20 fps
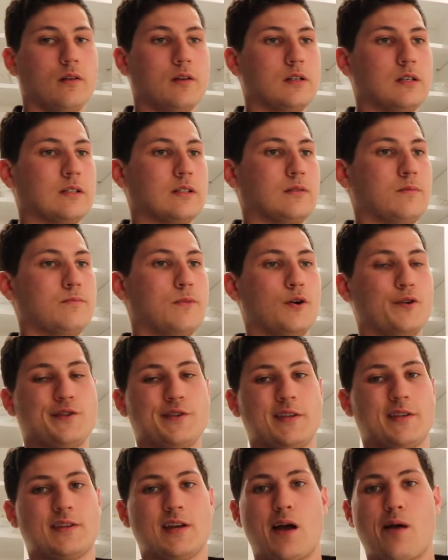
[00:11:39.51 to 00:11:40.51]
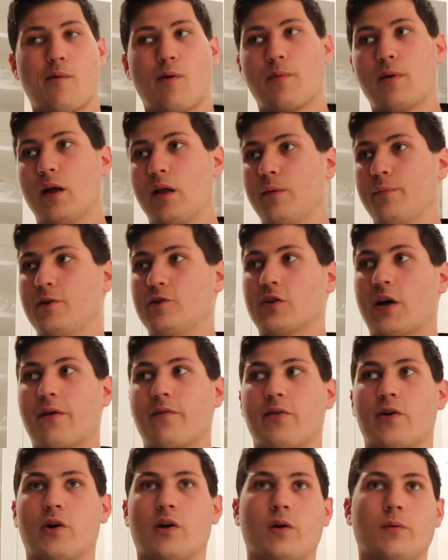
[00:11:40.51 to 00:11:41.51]
because most of the time I'll probably be
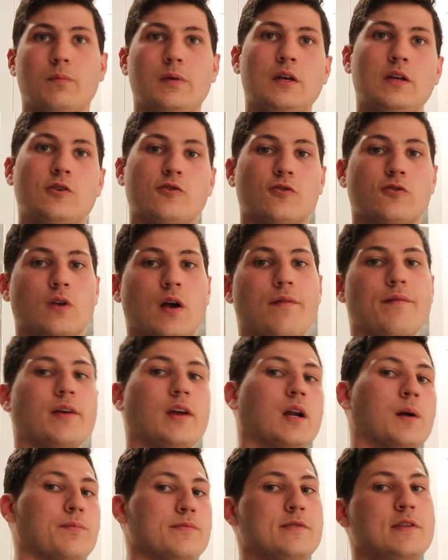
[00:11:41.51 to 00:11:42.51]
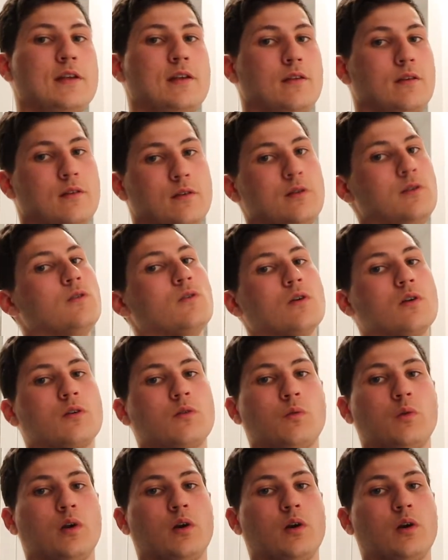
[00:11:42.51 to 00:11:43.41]
driving around the beach or driving in upstate New York,